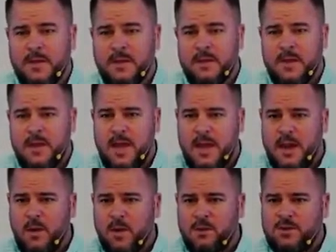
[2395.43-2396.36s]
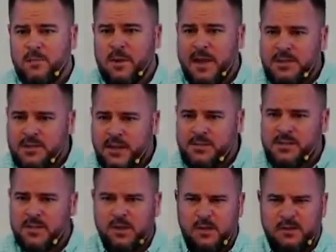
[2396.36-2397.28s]
And I want you to pay attention
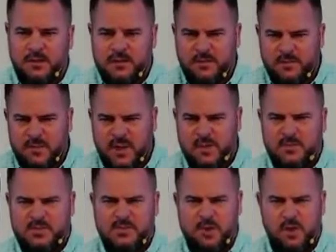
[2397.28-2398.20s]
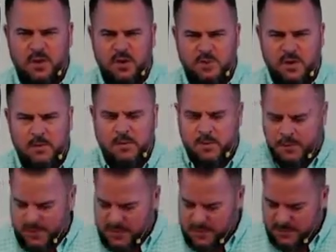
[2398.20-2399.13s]
and look for some like restorative biblical
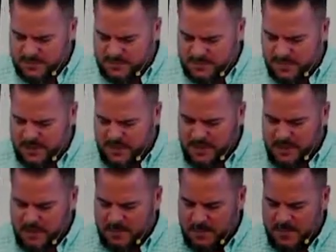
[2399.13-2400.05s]
themes because